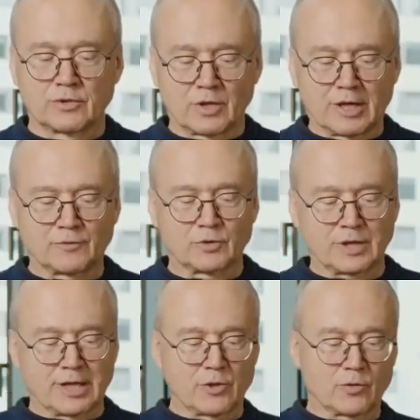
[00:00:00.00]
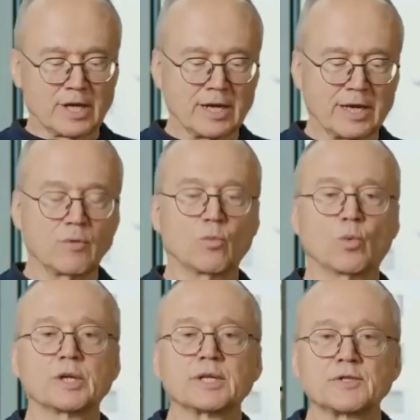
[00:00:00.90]
You have to tell the relay
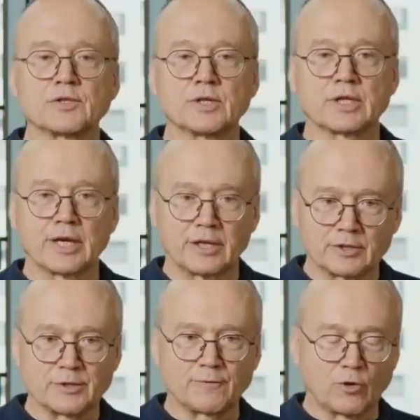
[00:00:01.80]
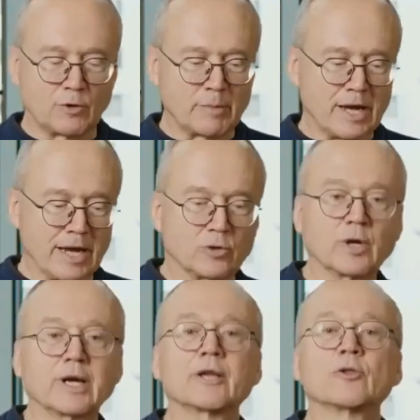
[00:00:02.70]
what is the current transformer
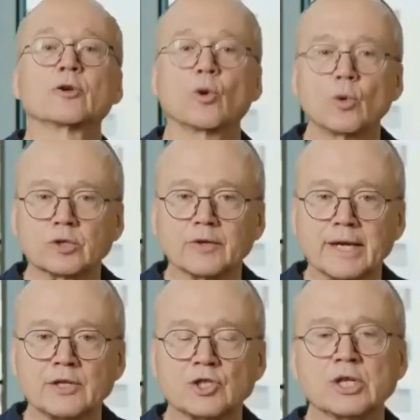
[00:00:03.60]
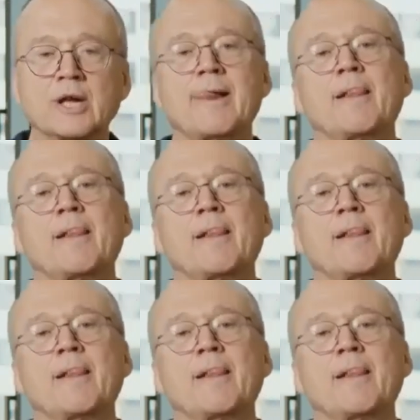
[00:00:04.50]
error in the load range